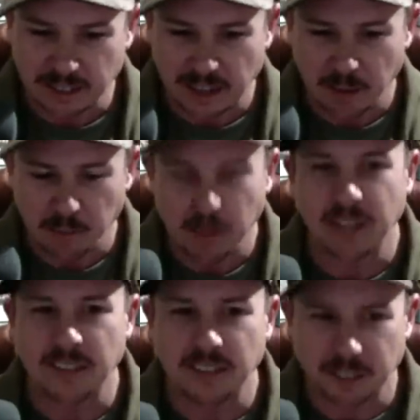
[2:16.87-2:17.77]
I've
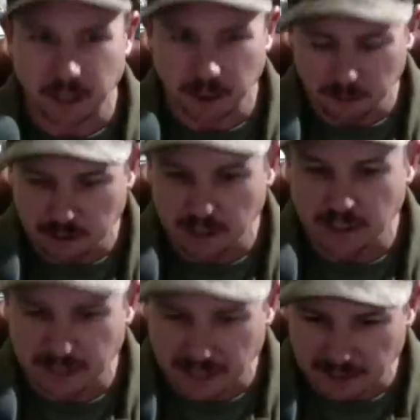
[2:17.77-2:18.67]
been so
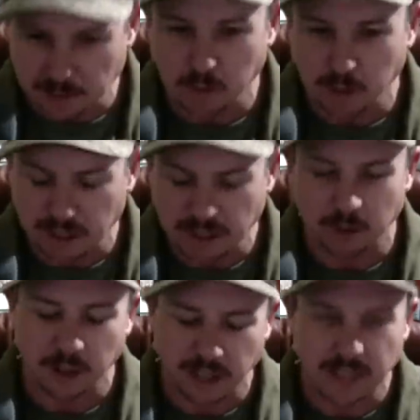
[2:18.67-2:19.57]
successful with it, or
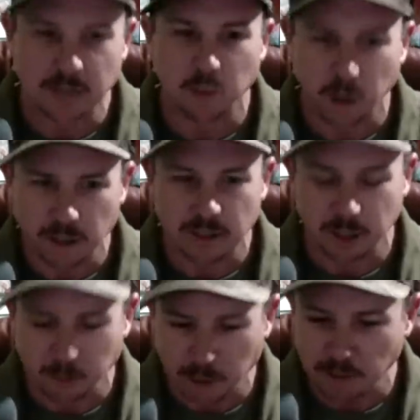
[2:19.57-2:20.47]
it has worked so
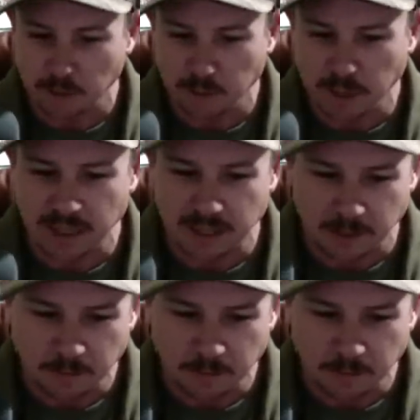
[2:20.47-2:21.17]
well for me that